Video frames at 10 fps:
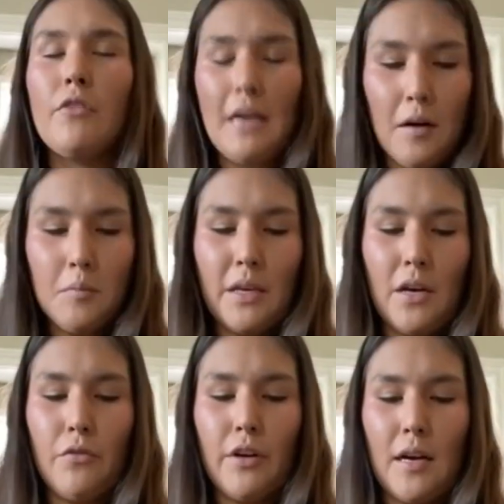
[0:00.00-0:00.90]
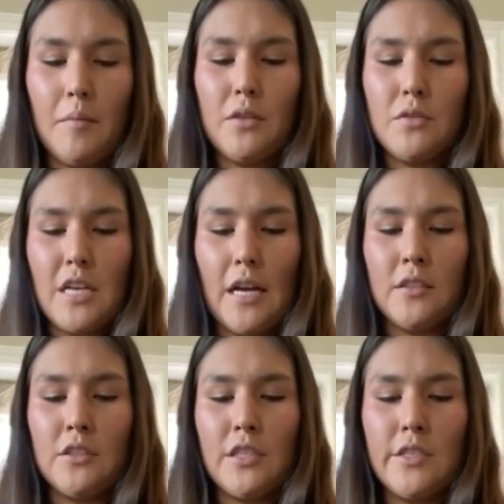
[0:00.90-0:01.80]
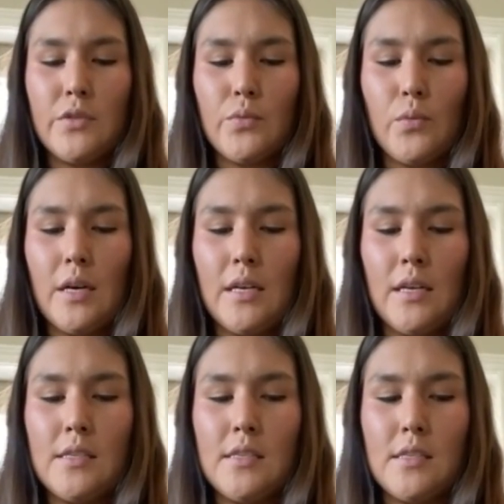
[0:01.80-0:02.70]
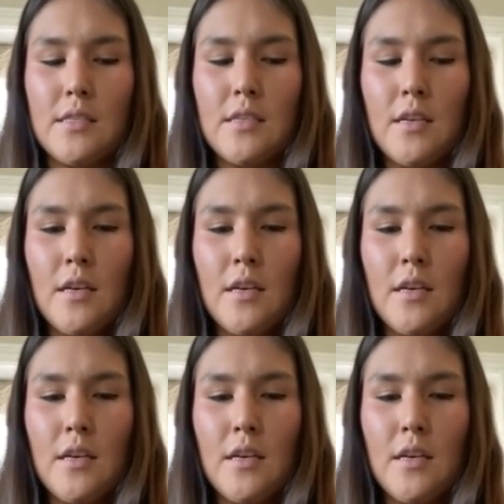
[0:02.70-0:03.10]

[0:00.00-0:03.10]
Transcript: of what helped me overcome those challenges was